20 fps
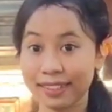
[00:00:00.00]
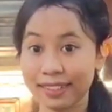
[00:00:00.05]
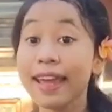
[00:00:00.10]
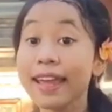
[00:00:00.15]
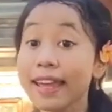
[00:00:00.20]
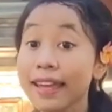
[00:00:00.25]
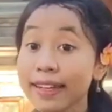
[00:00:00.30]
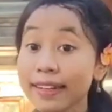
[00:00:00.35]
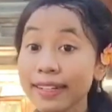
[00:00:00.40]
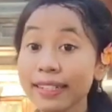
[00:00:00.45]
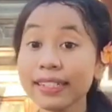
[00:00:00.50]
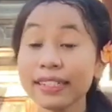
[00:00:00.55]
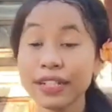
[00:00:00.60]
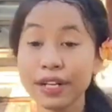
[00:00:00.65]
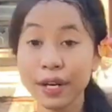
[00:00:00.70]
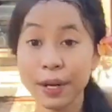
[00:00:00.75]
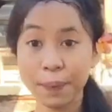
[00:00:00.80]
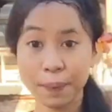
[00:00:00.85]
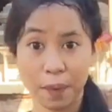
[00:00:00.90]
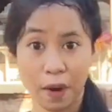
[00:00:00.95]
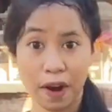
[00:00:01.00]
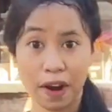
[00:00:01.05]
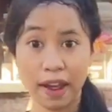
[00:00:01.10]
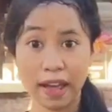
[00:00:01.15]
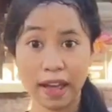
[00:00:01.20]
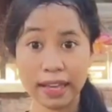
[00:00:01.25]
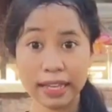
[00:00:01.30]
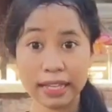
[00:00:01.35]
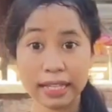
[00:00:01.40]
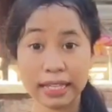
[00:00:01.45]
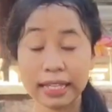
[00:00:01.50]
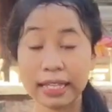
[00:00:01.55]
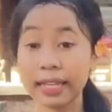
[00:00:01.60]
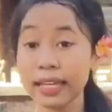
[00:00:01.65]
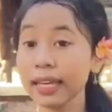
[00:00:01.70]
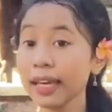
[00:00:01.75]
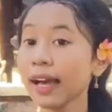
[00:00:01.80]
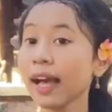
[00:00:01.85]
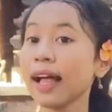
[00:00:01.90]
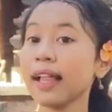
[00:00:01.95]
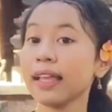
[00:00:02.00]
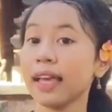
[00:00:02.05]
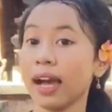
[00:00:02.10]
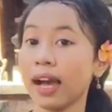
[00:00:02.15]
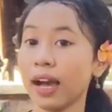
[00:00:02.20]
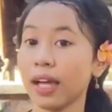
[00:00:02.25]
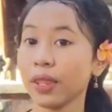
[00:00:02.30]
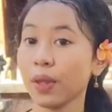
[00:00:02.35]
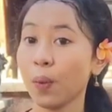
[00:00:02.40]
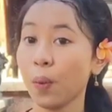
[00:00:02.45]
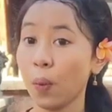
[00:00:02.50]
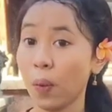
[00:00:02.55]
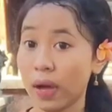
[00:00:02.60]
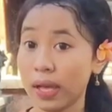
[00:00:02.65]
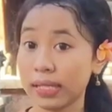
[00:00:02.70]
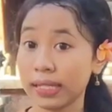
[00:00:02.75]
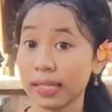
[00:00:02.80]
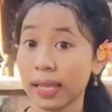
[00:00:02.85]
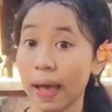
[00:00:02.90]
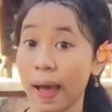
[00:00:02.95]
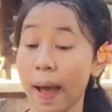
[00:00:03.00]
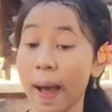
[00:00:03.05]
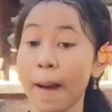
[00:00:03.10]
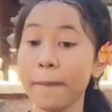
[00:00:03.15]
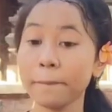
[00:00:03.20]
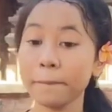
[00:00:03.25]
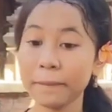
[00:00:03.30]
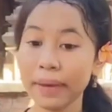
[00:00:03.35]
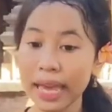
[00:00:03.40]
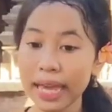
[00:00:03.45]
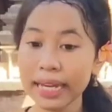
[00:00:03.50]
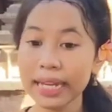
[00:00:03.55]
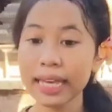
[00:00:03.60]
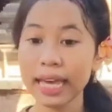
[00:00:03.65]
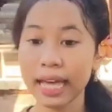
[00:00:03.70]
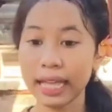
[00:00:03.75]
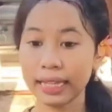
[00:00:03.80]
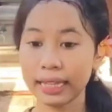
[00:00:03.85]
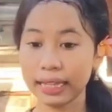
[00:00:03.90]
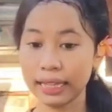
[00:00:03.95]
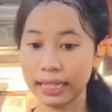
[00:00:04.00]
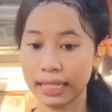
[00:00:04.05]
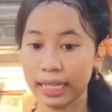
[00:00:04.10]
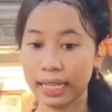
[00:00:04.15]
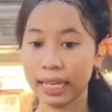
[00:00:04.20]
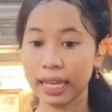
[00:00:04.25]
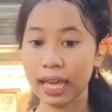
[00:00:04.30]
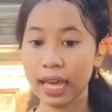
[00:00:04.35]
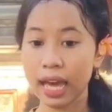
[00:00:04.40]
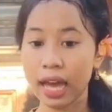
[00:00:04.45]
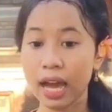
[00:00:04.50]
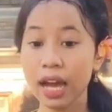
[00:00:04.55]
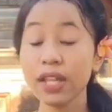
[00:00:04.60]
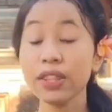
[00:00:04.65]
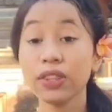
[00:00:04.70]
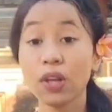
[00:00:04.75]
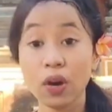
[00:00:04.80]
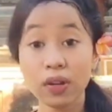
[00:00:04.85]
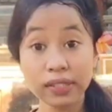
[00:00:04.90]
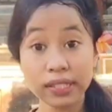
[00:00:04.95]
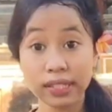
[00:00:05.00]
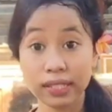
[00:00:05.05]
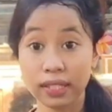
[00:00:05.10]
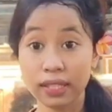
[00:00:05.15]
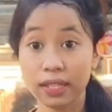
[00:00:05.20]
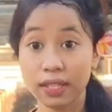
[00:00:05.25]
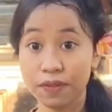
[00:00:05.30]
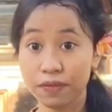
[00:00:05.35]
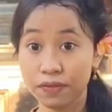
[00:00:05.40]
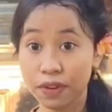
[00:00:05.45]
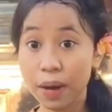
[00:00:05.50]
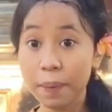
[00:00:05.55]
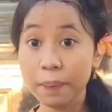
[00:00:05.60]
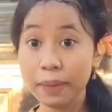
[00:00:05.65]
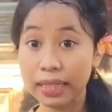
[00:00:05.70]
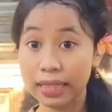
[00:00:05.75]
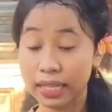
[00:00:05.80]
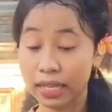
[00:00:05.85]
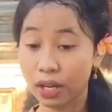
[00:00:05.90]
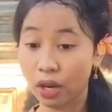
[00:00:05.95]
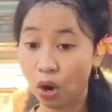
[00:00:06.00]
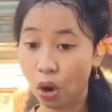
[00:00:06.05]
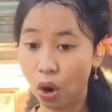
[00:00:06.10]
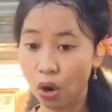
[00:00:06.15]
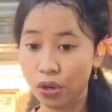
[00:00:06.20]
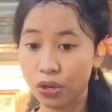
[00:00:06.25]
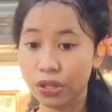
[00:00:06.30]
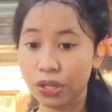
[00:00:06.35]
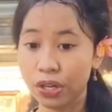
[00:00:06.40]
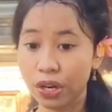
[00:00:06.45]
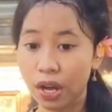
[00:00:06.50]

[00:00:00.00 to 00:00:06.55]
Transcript: Hearing the report, King Kalyangan was immediately announced that the family court